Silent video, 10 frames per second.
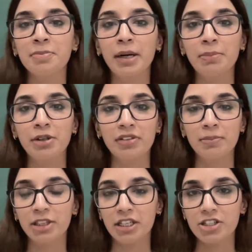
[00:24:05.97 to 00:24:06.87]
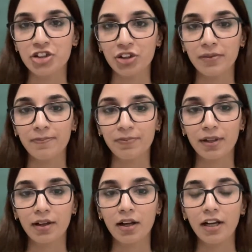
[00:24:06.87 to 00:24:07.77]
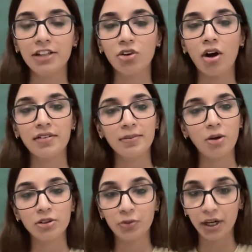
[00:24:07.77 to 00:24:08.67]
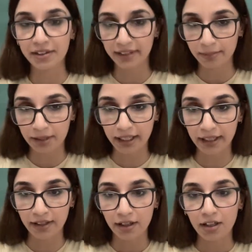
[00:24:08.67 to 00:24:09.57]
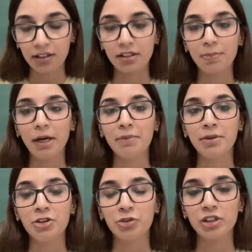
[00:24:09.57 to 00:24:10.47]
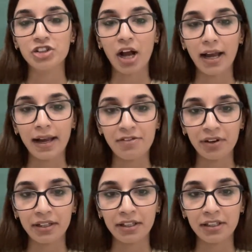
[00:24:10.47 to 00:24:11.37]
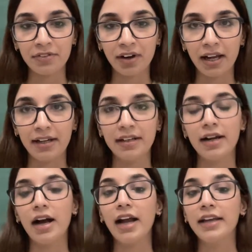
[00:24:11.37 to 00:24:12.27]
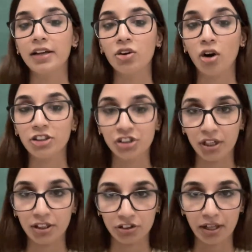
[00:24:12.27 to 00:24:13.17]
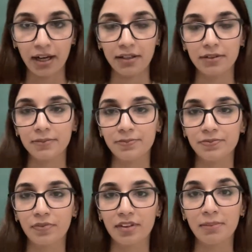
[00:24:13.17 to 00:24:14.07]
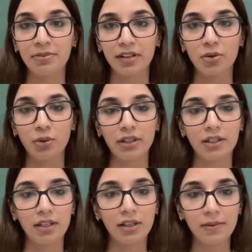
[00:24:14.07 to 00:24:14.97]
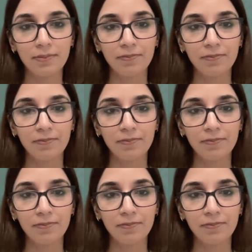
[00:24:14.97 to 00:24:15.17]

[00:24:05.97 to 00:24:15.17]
purpose limitation. It talks about the very same thing. The purpose which I have identified, I cannot change that subsequently.